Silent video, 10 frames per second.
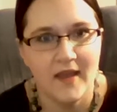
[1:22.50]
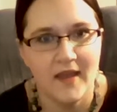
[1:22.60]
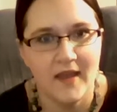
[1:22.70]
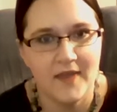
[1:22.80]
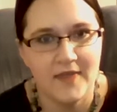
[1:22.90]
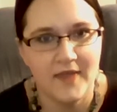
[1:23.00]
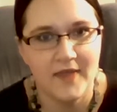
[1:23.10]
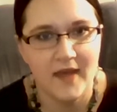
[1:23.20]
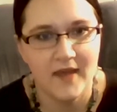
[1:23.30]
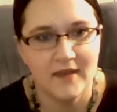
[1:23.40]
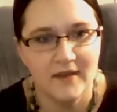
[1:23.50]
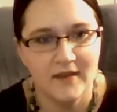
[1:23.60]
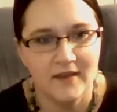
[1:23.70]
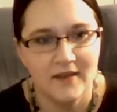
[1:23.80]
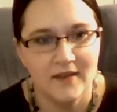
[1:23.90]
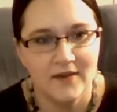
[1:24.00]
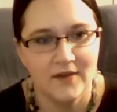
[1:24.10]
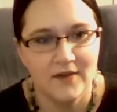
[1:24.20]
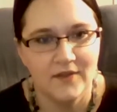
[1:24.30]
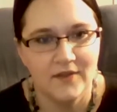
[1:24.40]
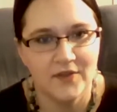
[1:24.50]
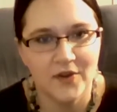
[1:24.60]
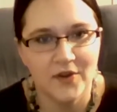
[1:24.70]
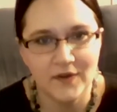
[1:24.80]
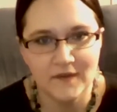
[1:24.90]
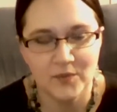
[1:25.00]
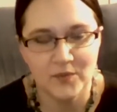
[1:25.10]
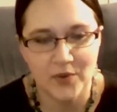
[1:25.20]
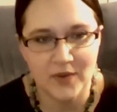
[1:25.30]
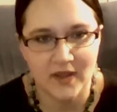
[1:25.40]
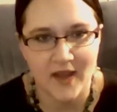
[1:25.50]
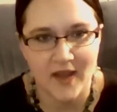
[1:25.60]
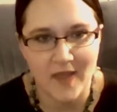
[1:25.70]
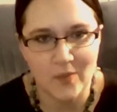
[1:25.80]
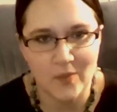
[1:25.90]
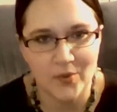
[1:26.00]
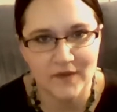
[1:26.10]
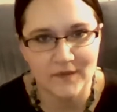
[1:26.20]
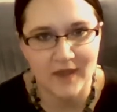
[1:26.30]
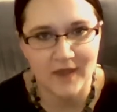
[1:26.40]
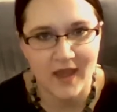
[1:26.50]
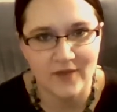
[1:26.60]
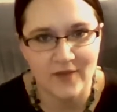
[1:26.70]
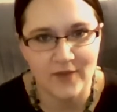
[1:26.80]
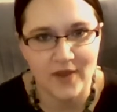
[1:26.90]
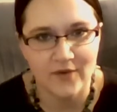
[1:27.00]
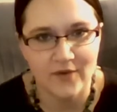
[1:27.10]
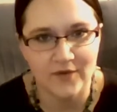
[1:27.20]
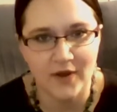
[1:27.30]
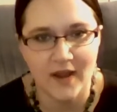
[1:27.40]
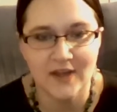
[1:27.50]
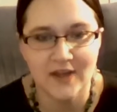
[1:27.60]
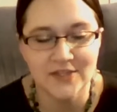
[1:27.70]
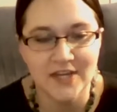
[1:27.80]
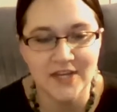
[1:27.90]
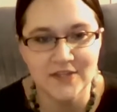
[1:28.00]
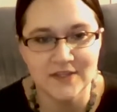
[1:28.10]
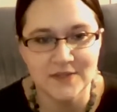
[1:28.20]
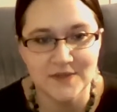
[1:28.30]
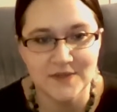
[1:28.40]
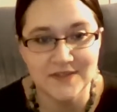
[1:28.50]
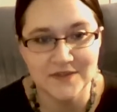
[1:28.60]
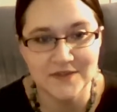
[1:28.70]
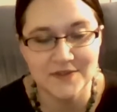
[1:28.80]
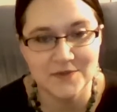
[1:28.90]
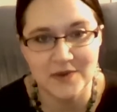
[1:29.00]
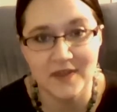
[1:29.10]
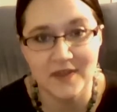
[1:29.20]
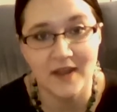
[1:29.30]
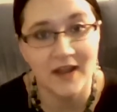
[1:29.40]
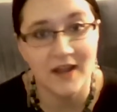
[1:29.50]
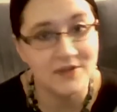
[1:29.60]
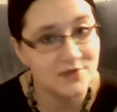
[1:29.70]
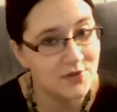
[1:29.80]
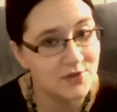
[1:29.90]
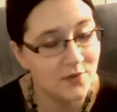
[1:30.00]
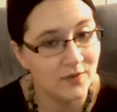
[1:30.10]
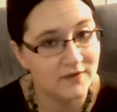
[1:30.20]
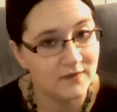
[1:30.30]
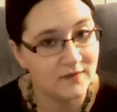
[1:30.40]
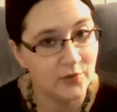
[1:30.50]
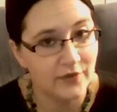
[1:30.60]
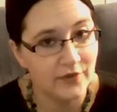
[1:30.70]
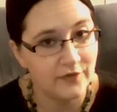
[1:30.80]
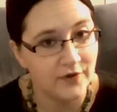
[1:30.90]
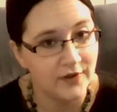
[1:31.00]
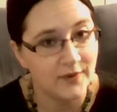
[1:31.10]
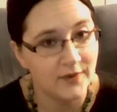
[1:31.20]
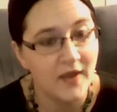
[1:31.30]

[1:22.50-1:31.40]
And then the curse is broken, and the book is only halfway over, and it changes into a different story that I don't want to spoil for you.